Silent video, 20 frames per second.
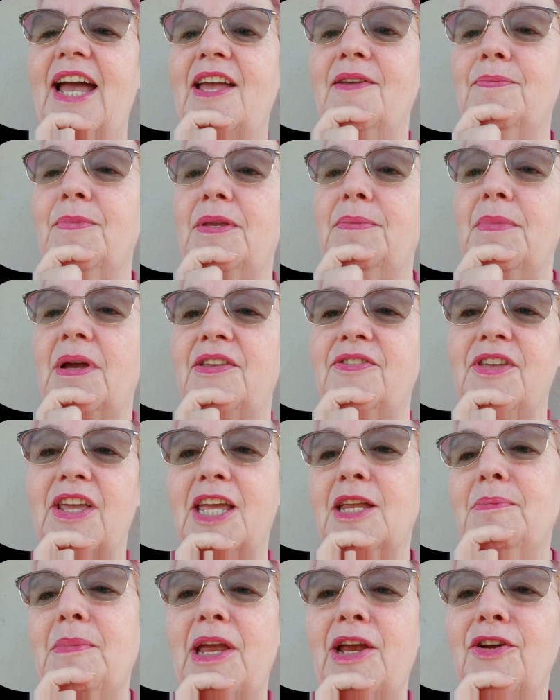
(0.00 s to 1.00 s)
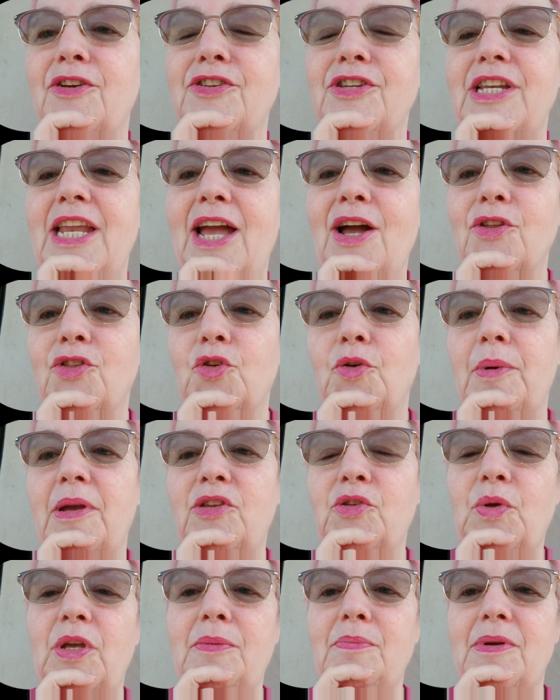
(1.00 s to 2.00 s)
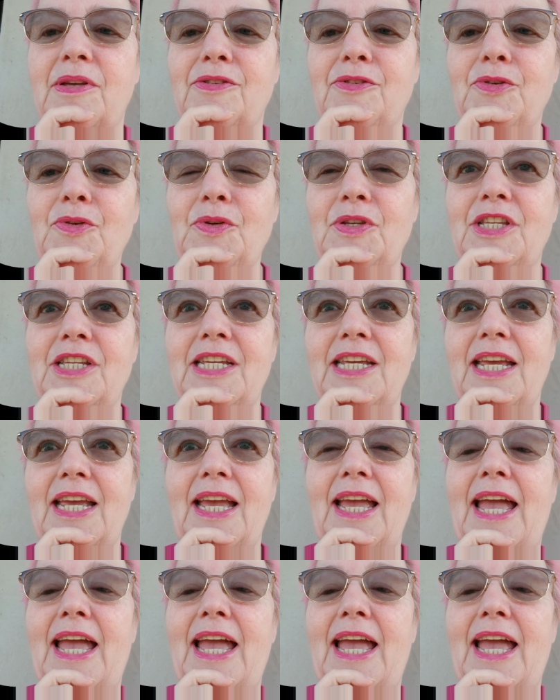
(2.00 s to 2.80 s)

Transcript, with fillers: I'm in my second marriage now to my sweet Masut.